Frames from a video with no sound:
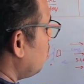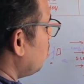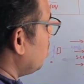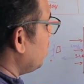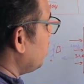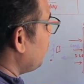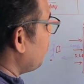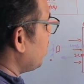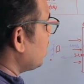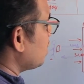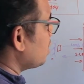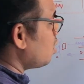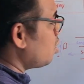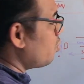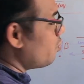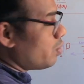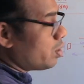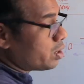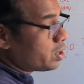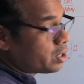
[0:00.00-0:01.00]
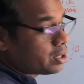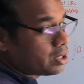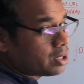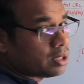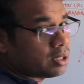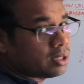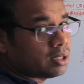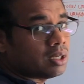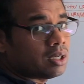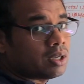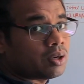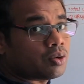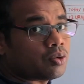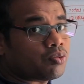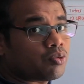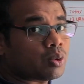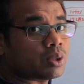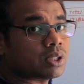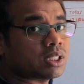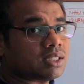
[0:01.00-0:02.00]
different servers to
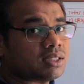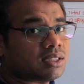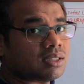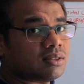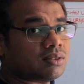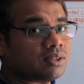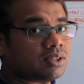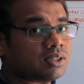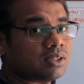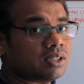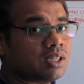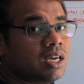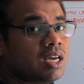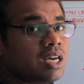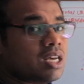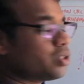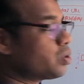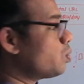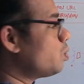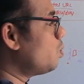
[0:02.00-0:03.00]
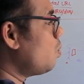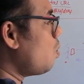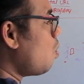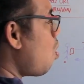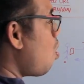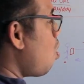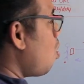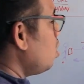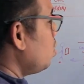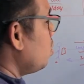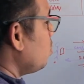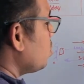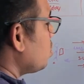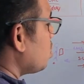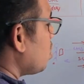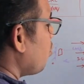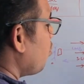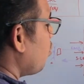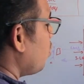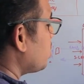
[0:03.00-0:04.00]
process those. So all those
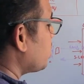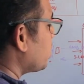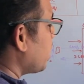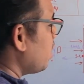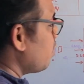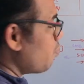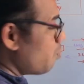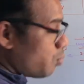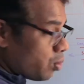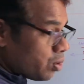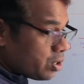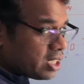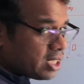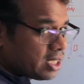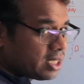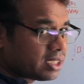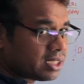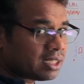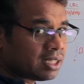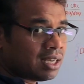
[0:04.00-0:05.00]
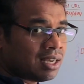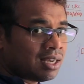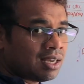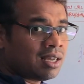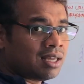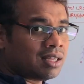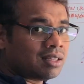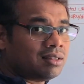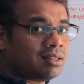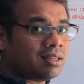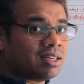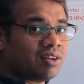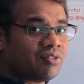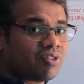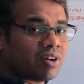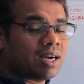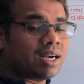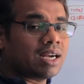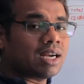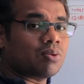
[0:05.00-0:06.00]
servers can process the
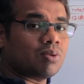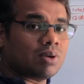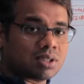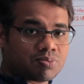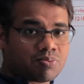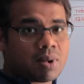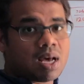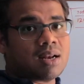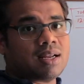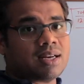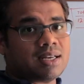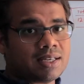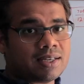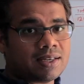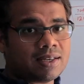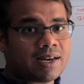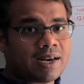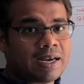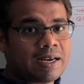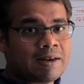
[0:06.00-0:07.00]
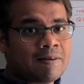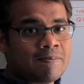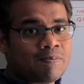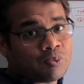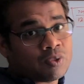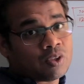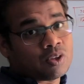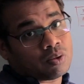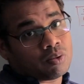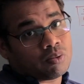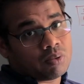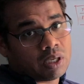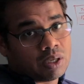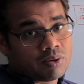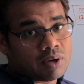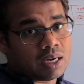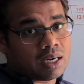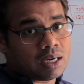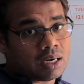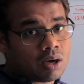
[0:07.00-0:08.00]
different requests parallelly, right? So you
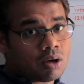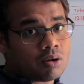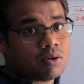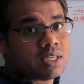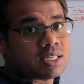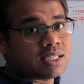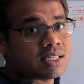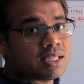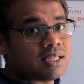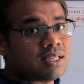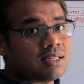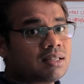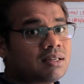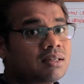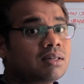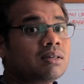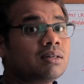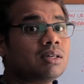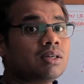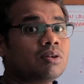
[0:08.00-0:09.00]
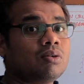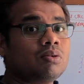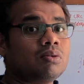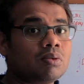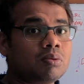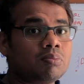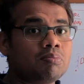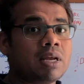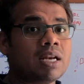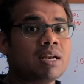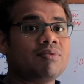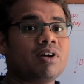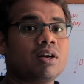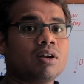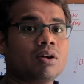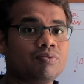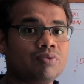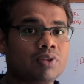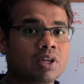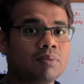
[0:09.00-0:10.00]
can always see the benefit
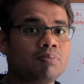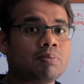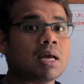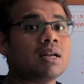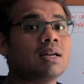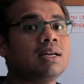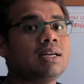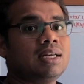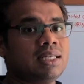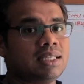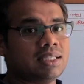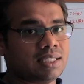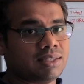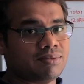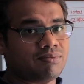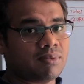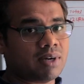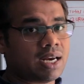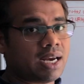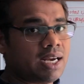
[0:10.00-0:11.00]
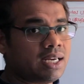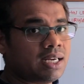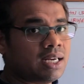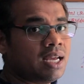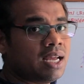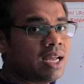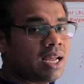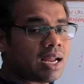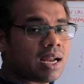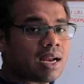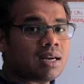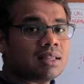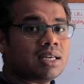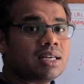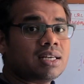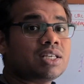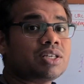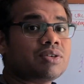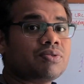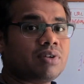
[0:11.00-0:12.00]
of the parallelism, right? And the
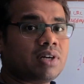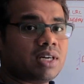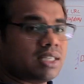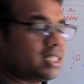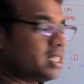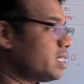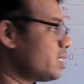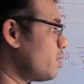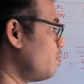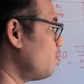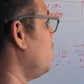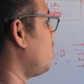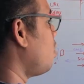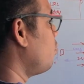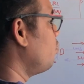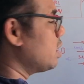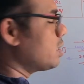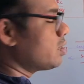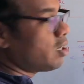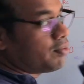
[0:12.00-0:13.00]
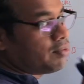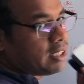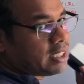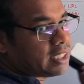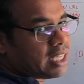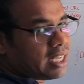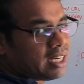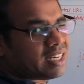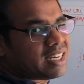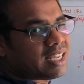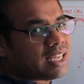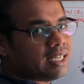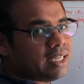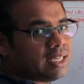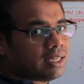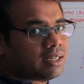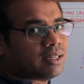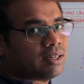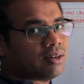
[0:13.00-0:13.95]
distributed system of the service can really